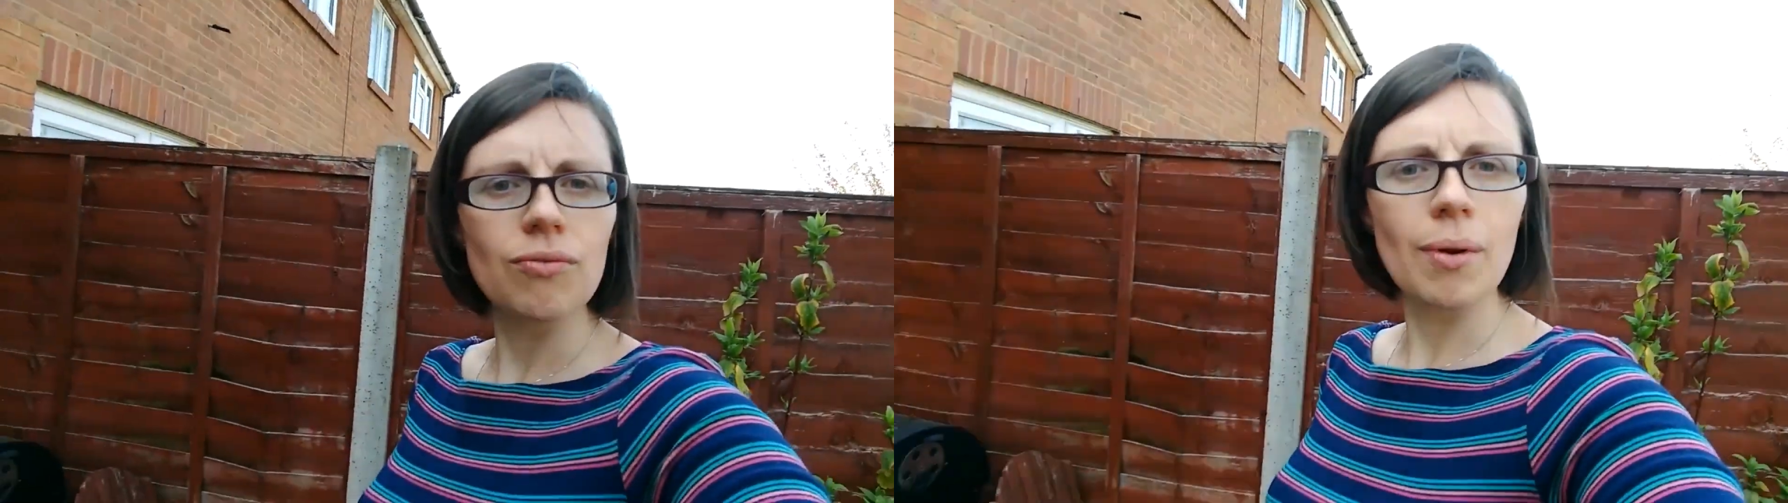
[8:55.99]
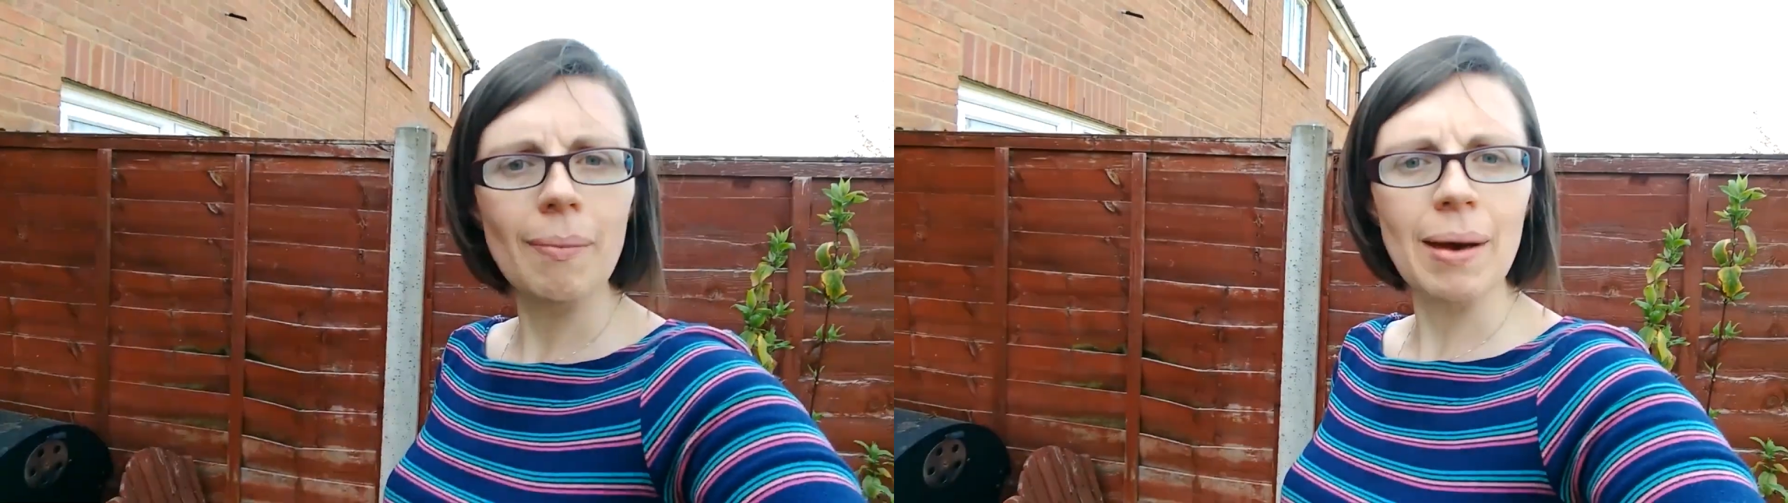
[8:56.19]

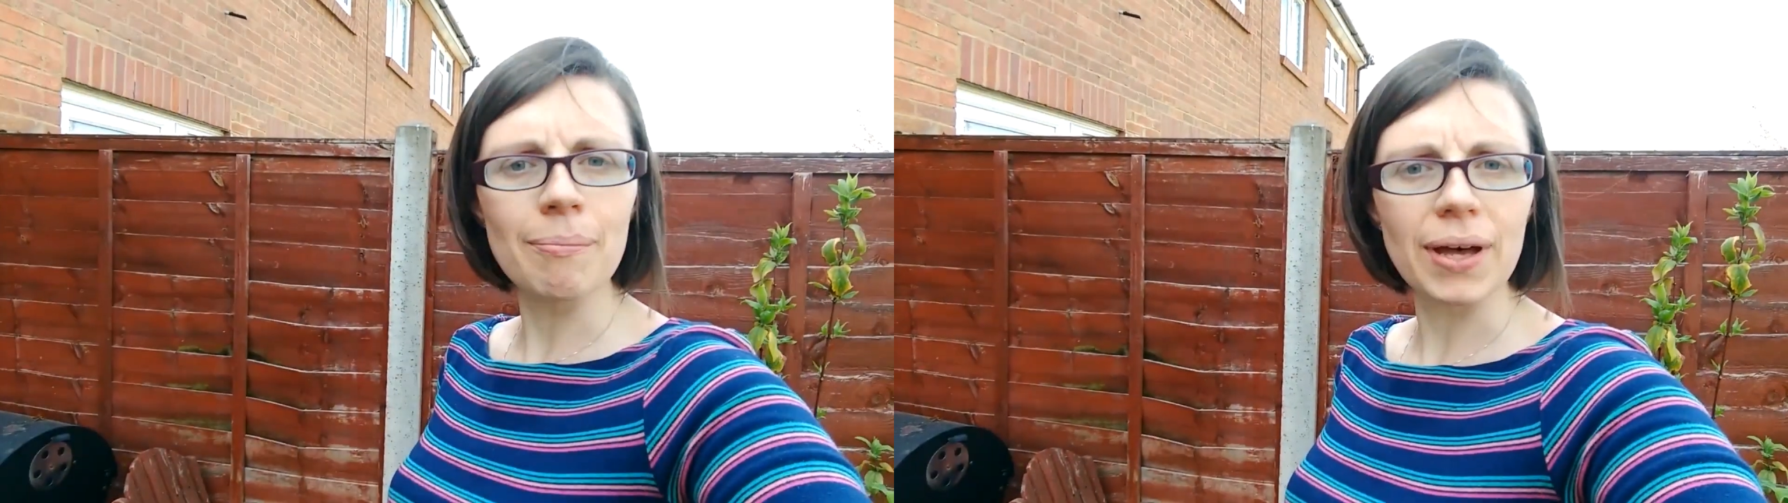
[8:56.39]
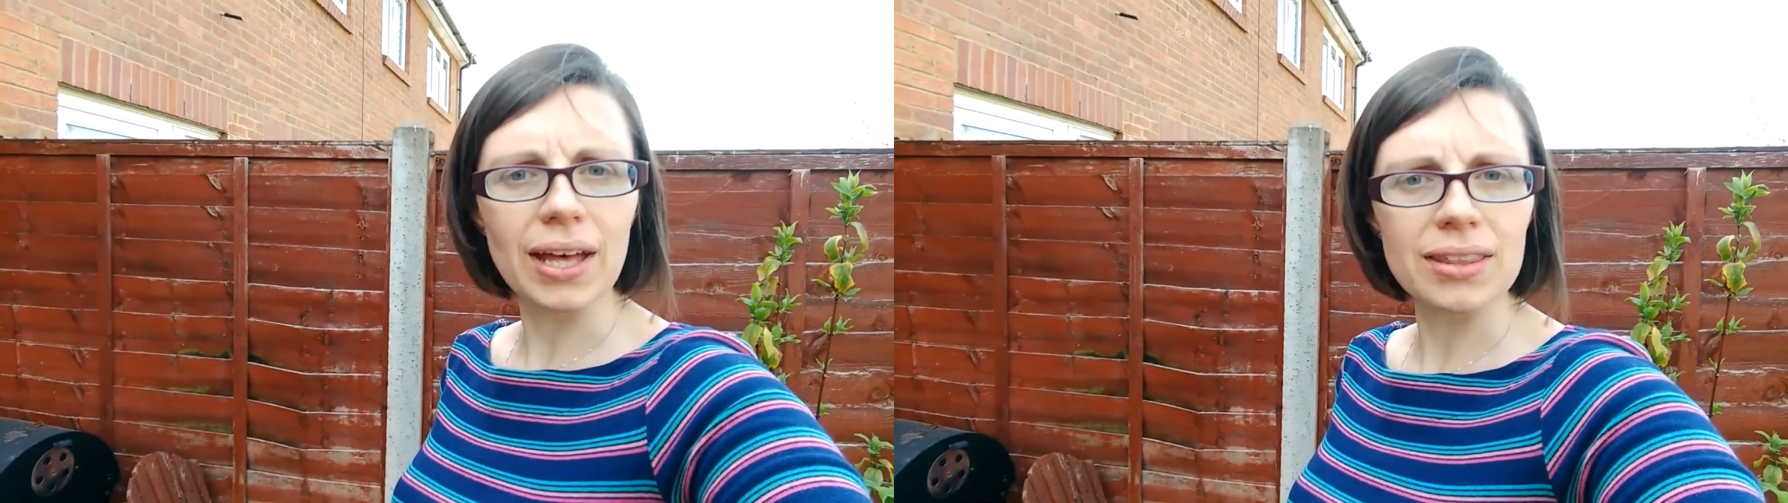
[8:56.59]

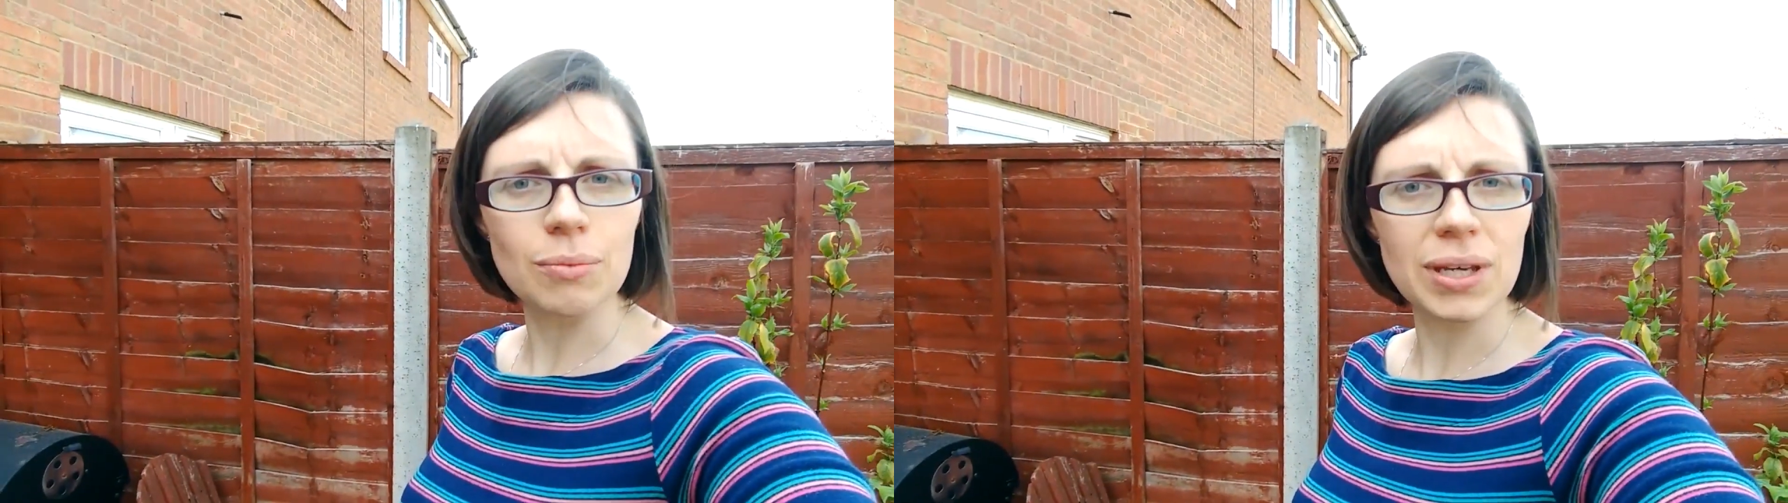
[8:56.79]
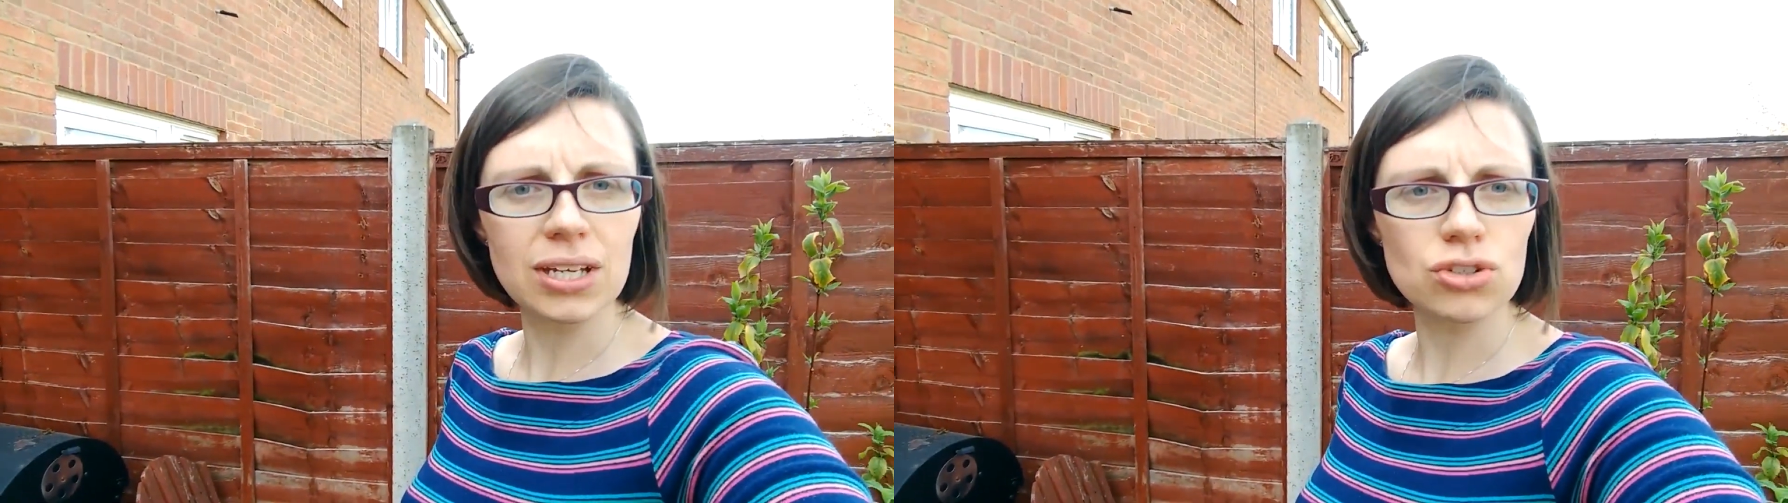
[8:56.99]
Remember
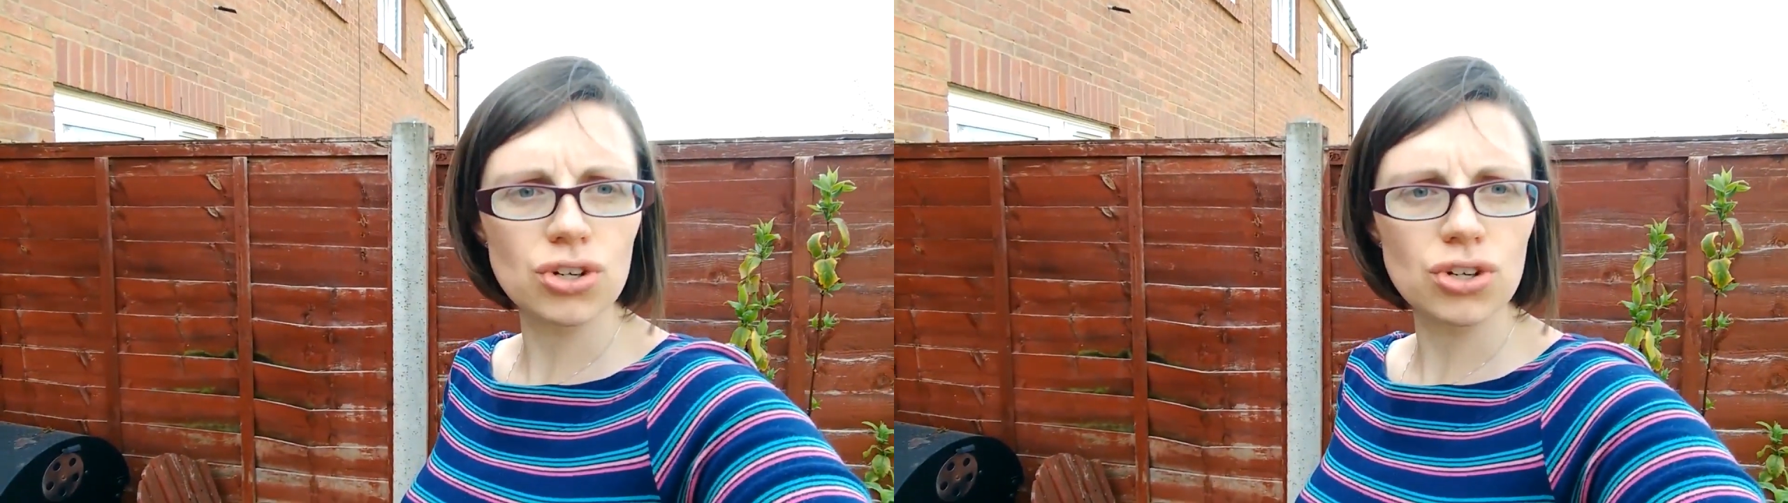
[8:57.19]
that we can